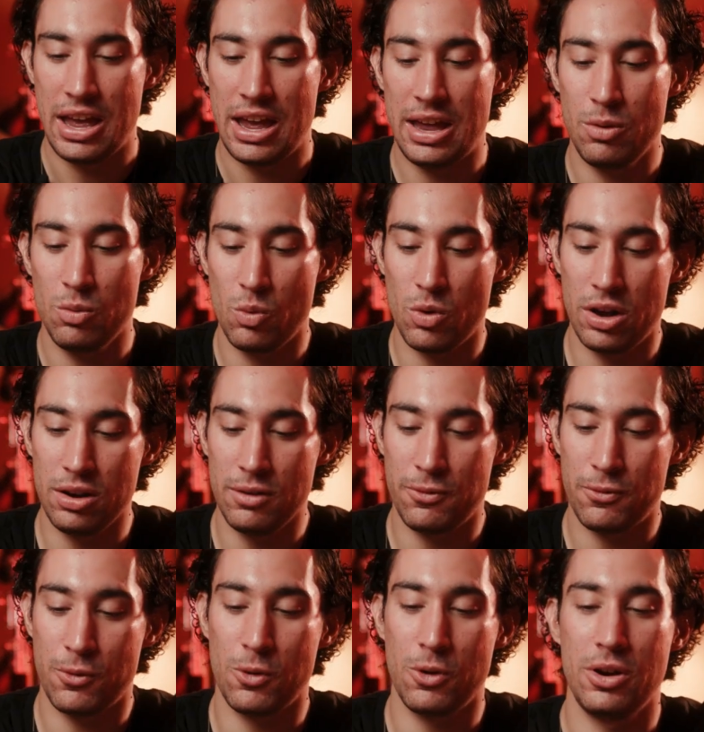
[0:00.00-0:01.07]
and one
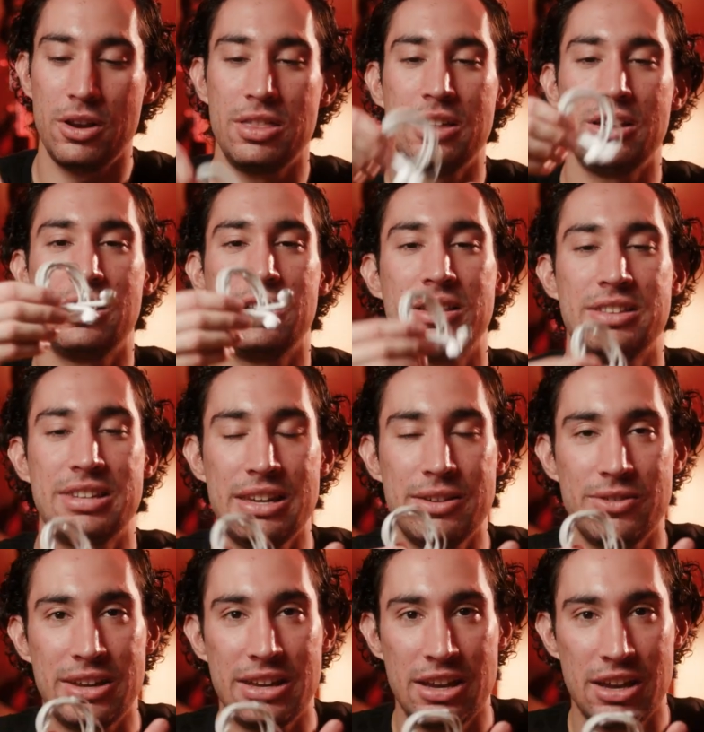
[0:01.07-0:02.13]
for the
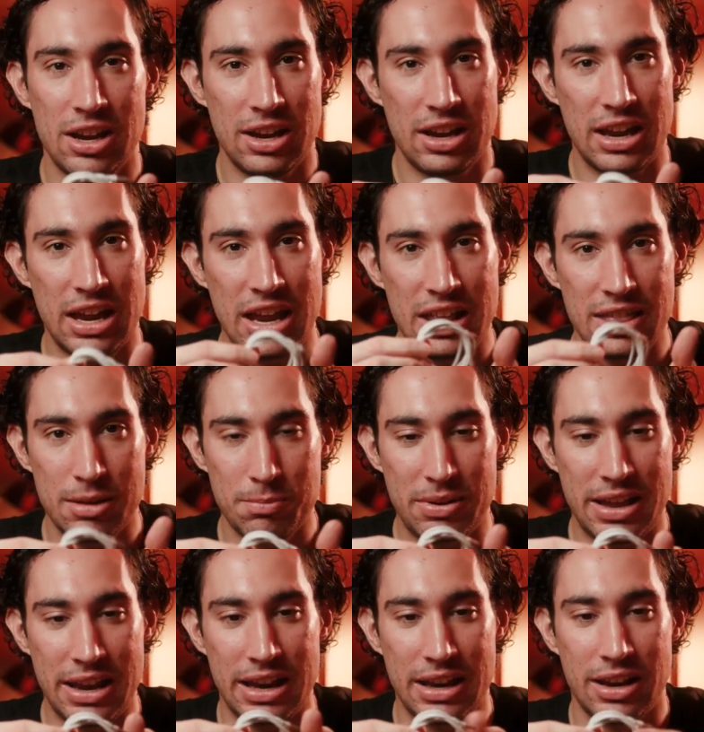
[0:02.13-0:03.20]
TV in the
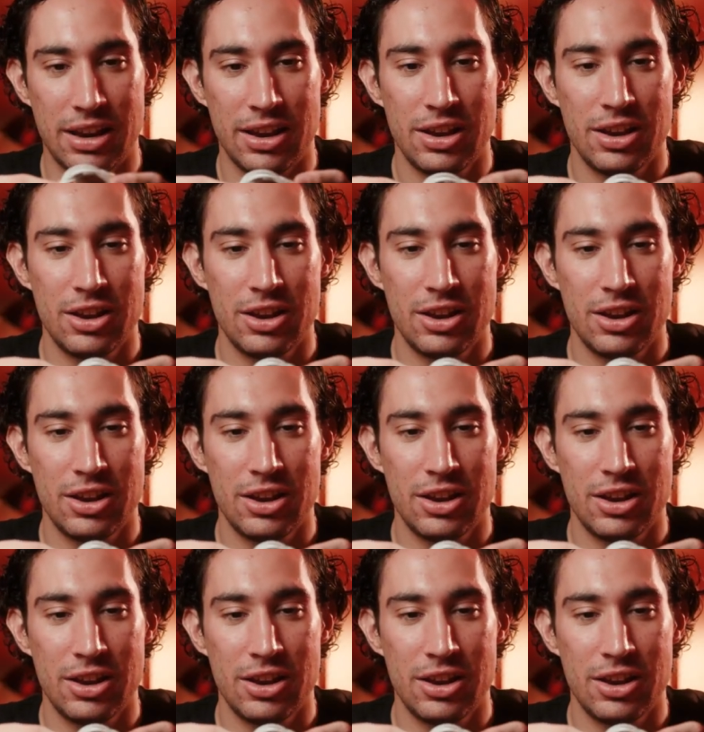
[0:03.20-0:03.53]
plane.